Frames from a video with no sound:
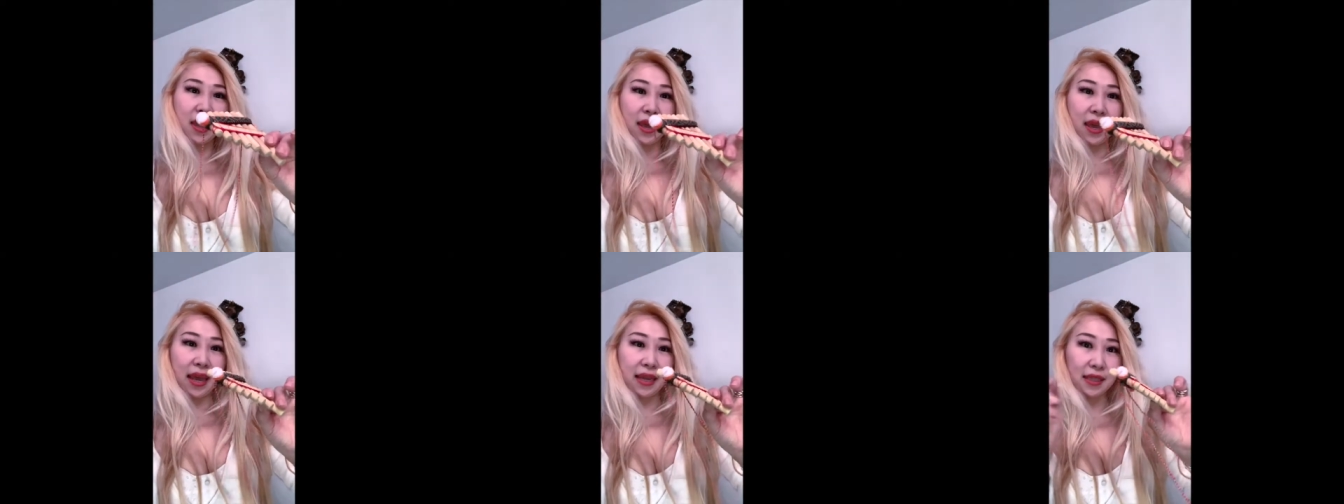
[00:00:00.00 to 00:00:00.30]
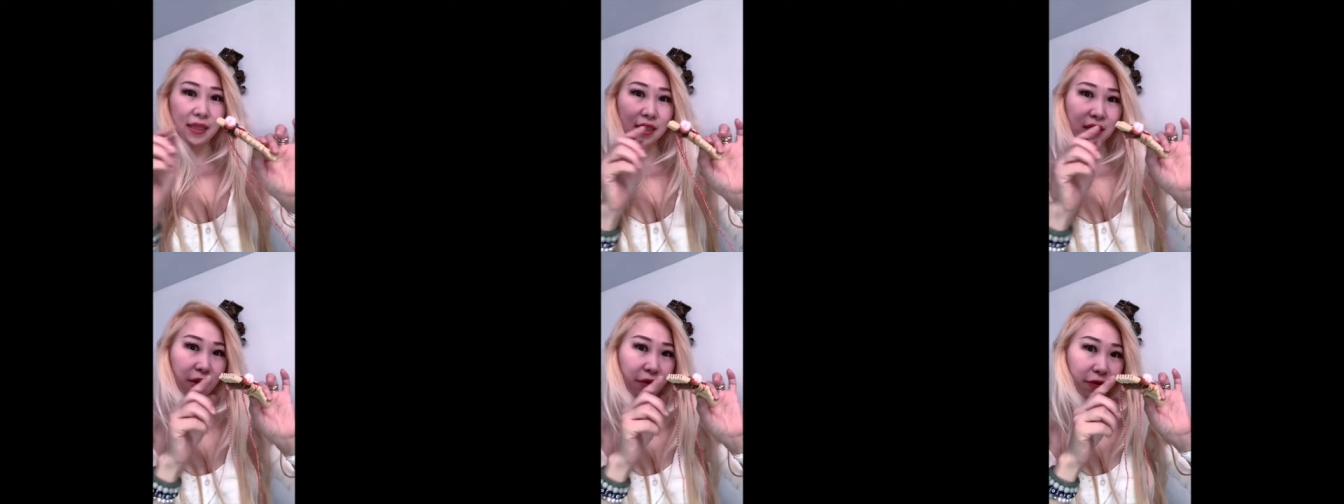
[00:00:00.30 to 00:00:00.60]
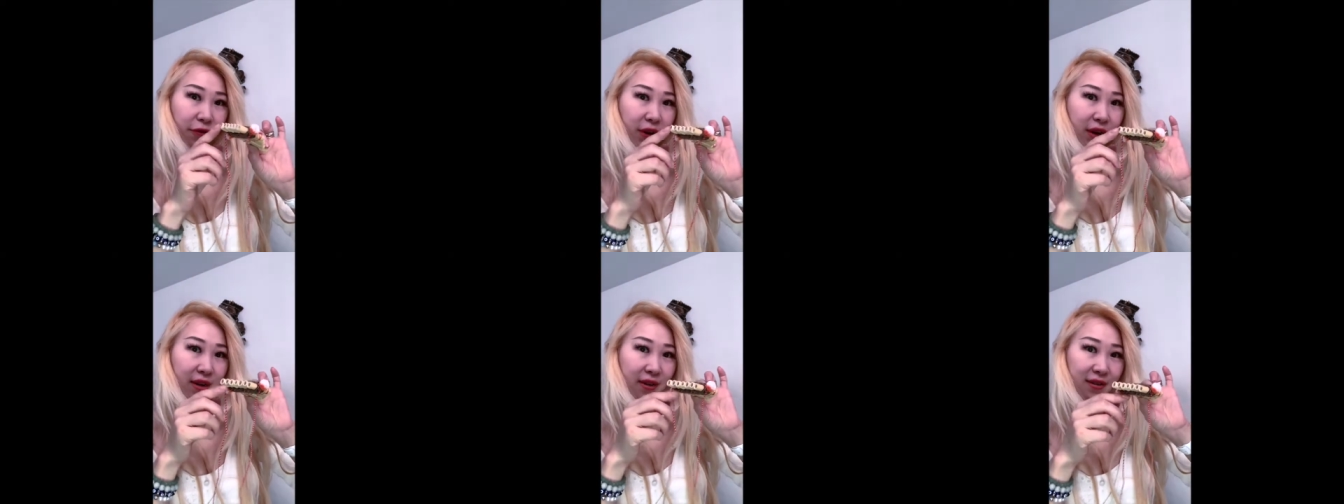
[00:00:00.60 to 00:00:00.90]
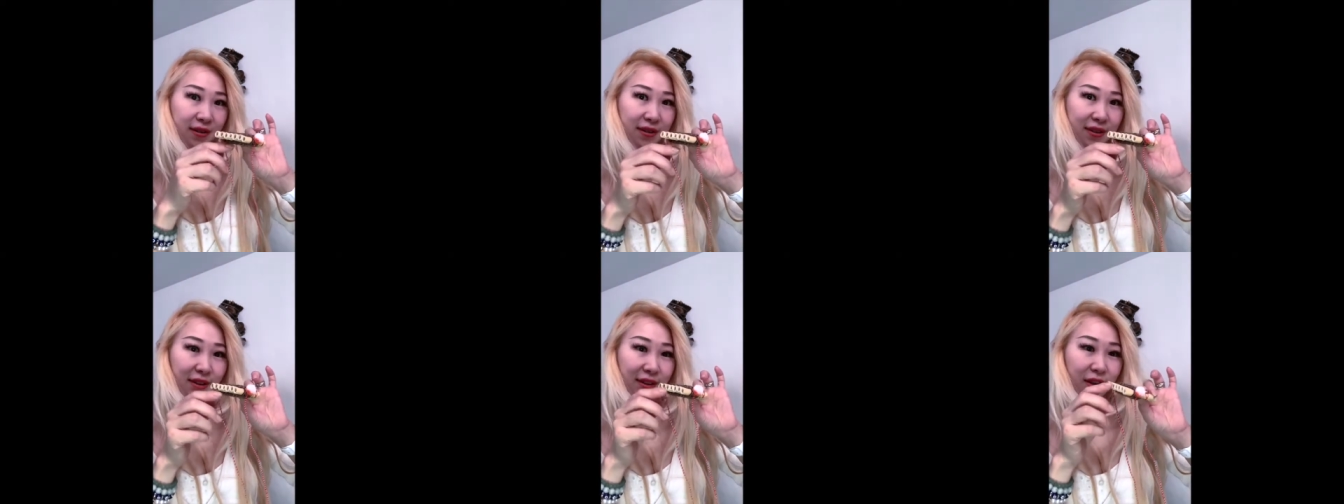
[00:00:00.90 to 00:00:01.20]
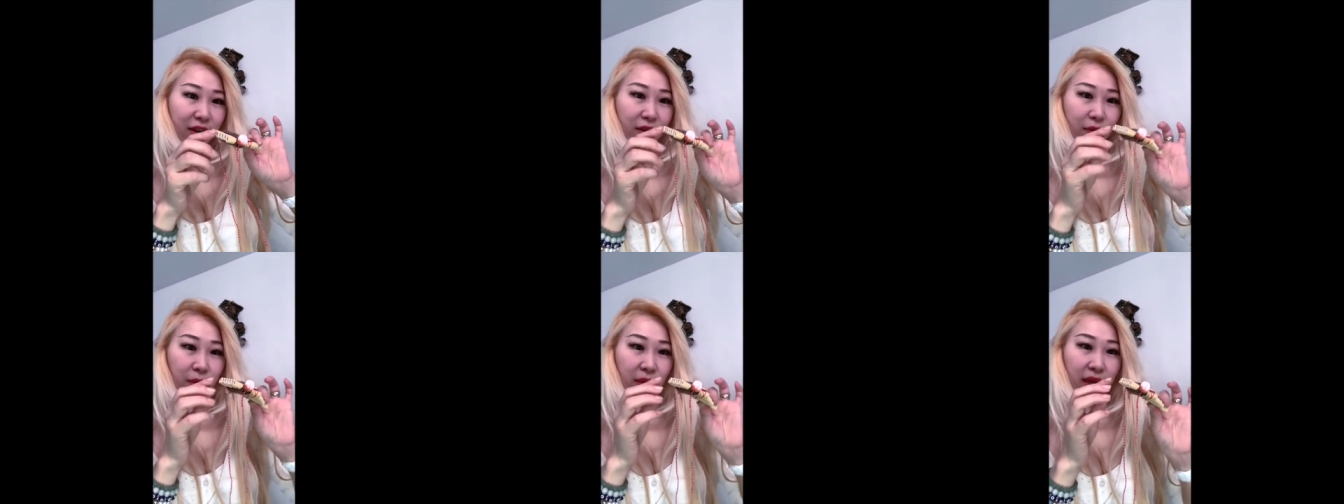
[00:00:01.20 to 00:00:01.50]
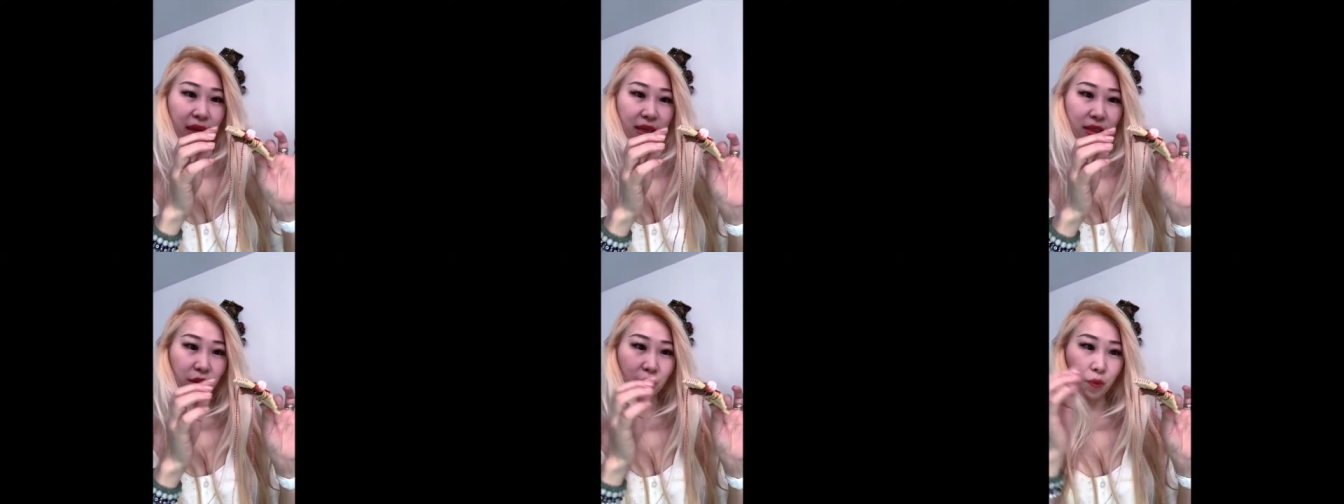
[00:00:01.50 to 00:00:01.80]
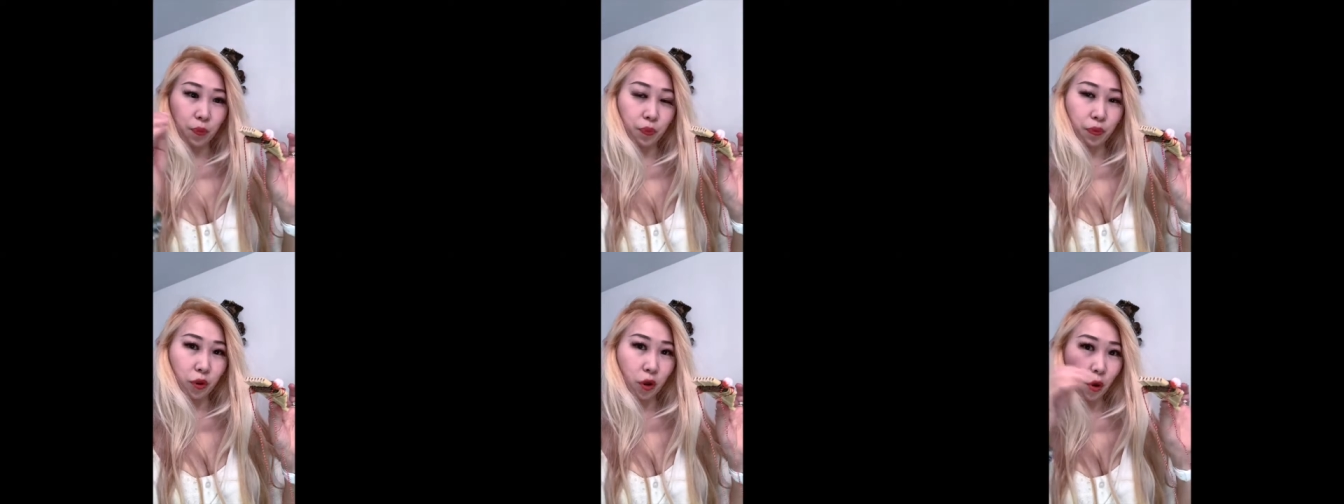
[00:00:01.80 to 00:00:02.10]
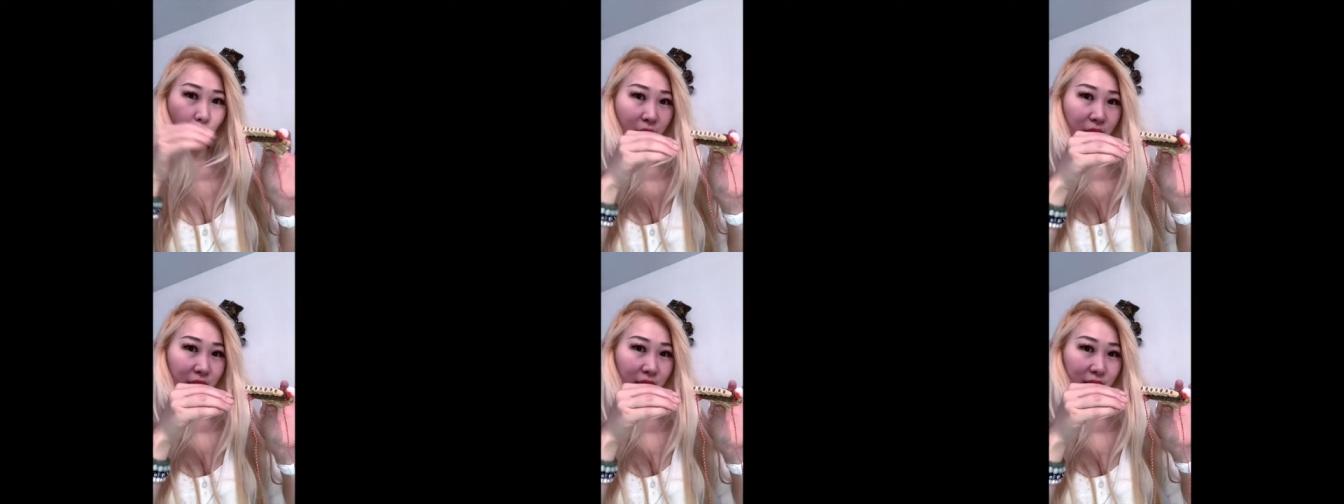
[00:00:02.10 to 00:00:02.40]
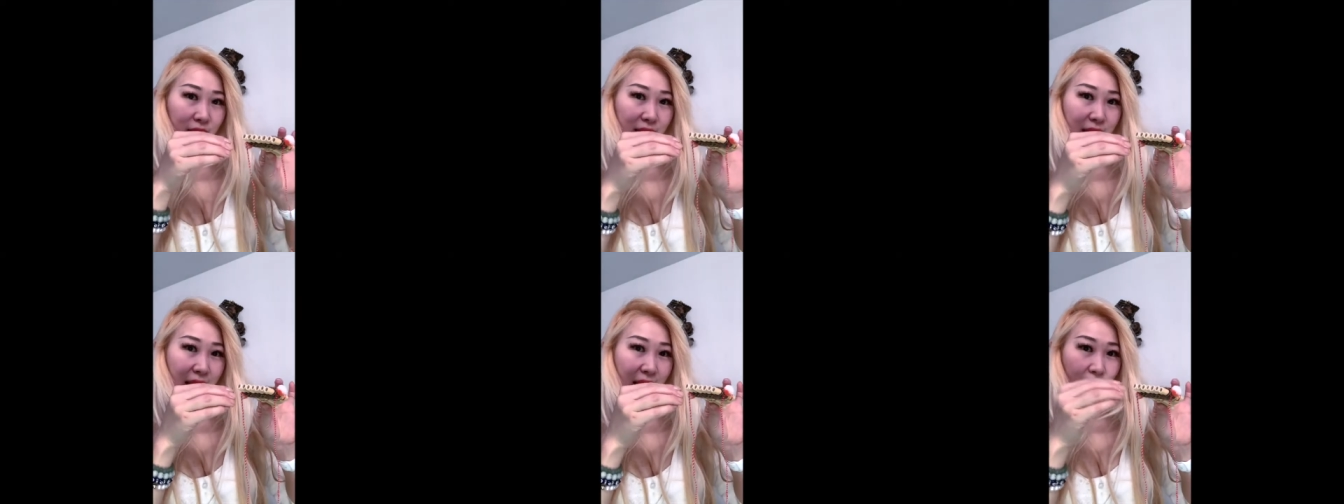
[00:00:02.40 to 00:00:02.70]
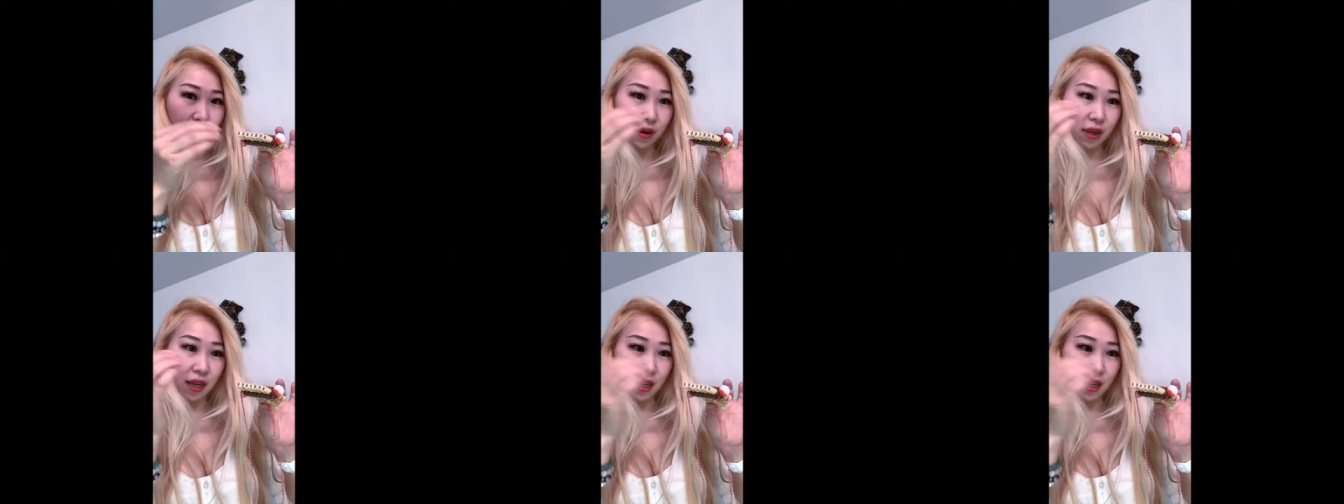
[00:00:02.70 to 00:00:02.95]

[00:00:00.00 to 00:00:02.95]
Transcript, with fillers: it's different because you're blowing the sound